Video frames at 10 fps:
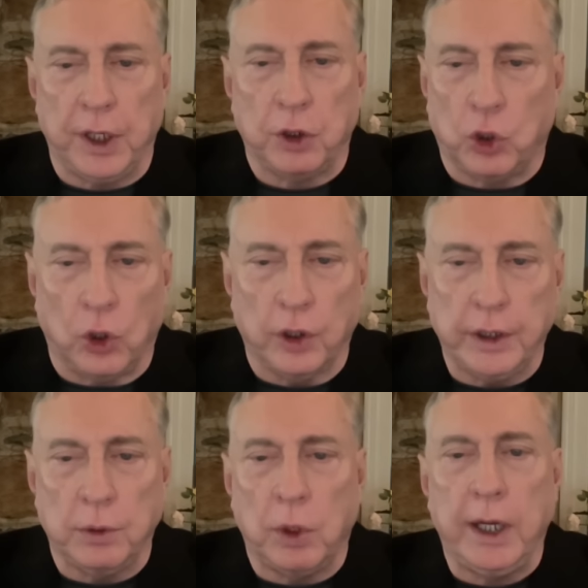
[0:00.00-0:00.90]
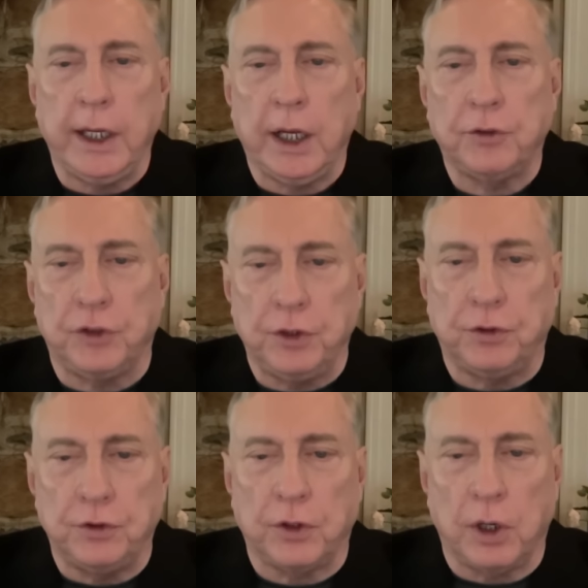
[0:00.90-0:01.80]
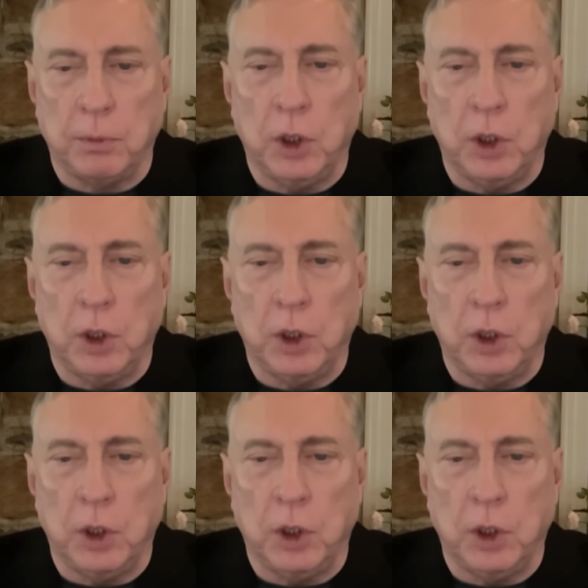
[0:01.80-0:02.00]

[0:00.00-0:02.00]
They're calling the White House. This is our